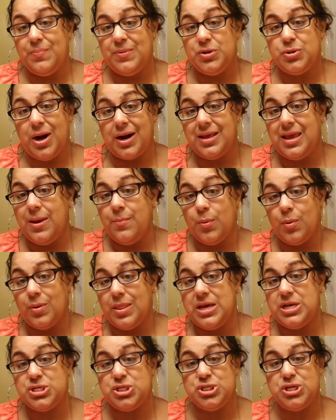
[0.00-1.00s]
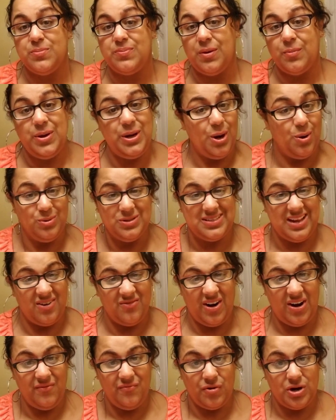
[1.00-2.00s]
and trying to keep a relationship that we know is not
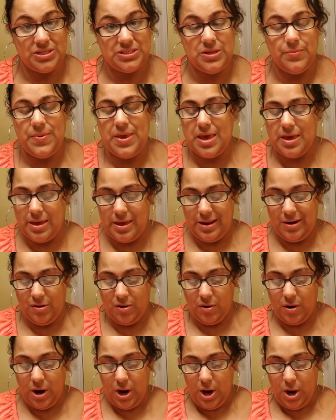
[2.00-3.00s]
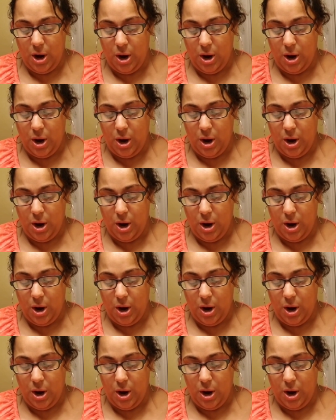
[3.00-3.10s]
right for us to be in, or